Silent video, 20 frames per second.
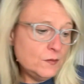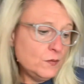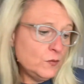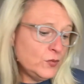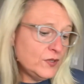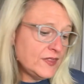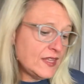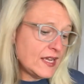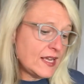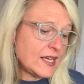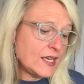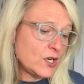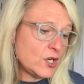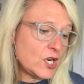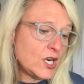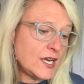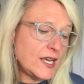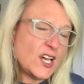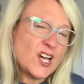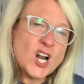with that kind of
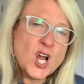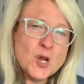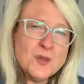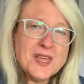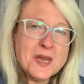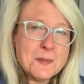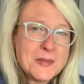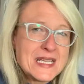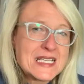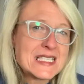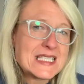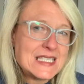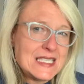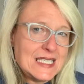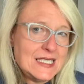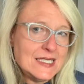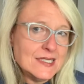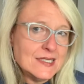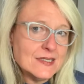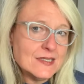crayon. I hope that makes
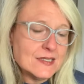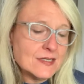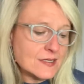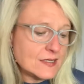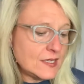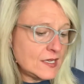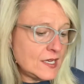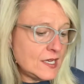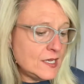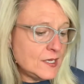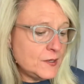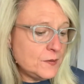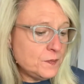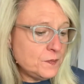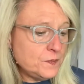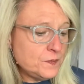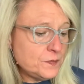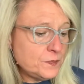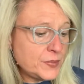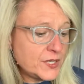sense,
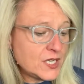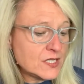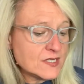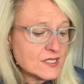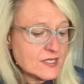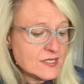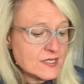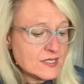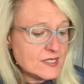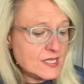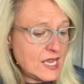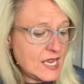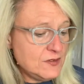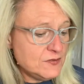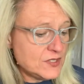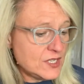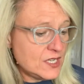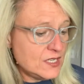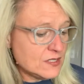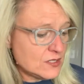because it
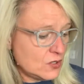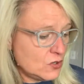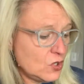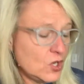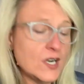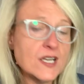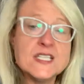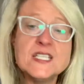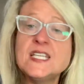saves us a lot of